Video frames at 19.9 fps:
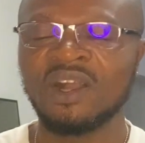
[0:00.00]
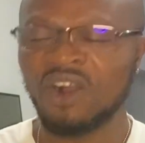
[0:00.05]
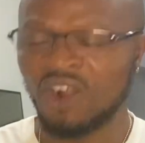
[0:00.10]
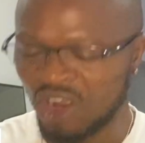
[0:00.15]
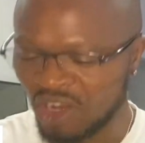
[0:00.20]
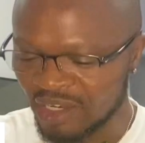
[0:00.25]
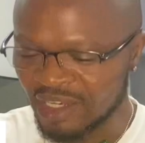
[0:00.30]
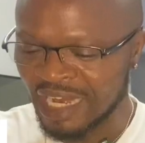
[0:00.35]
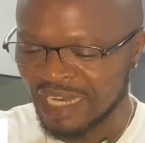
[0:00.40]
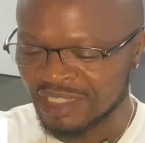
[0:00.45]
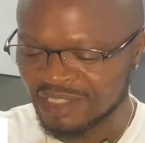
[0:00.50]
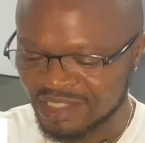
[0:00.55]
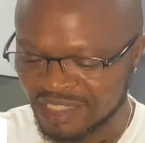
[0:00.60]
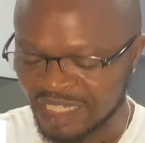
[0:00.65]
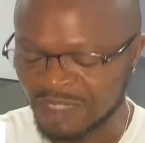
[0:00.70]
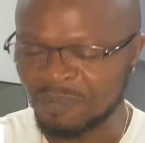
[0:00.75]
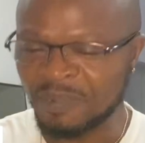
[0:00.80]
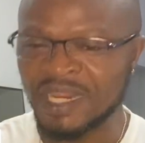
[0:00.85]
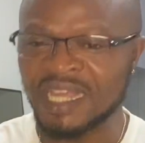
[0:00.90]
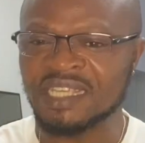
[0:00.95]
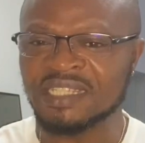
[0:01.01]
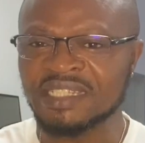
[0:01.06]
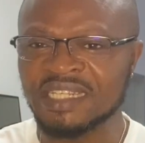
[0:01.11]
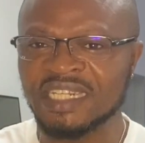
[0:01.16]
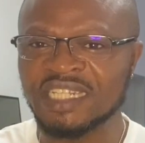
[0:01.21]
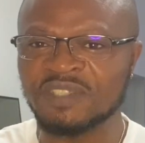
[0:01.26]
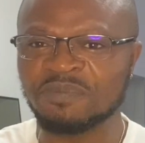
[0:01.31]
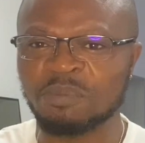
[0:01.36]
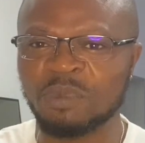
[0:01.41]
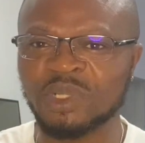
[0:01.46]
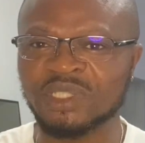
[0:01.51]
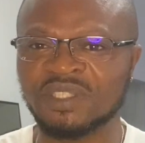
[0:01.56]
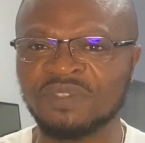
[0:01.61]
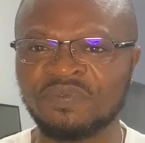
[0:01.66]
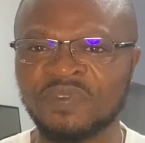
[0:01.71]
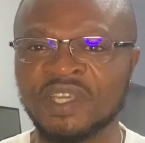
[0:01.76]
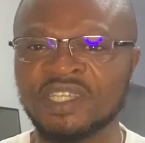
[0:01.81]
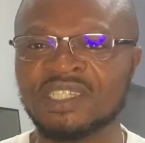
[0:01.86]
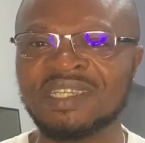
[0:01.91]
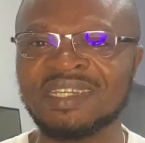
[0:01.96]
All that such players need is
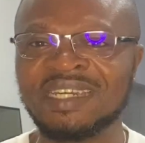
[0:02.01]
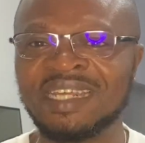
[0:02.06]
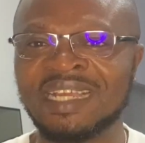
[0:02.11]
motivation.